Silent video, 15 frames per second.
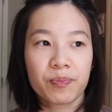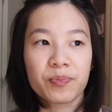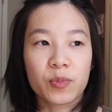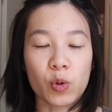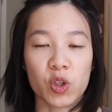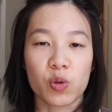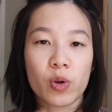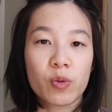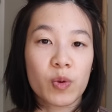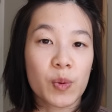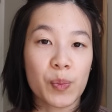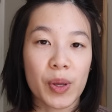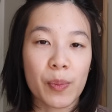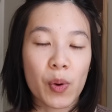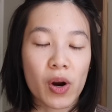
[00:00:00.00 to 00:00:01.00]
which one
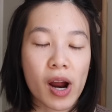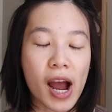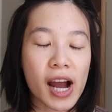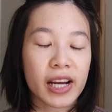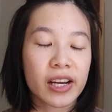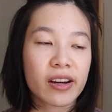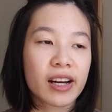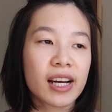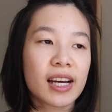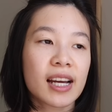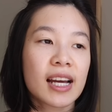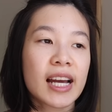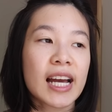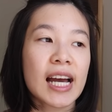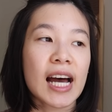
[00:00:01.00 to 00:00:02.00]
would be more accurate.
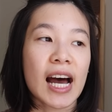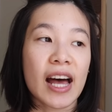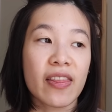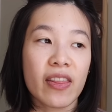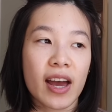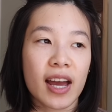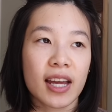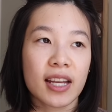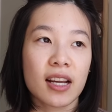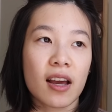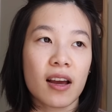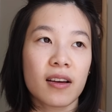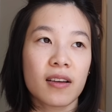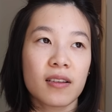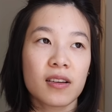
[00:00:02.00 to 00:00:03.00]
And then
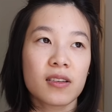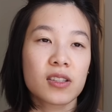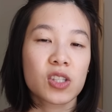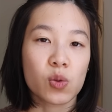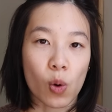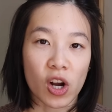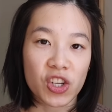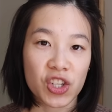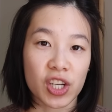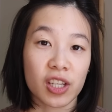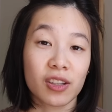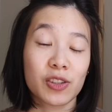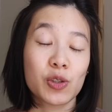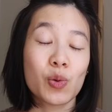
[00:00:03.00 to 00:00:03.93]
swatching.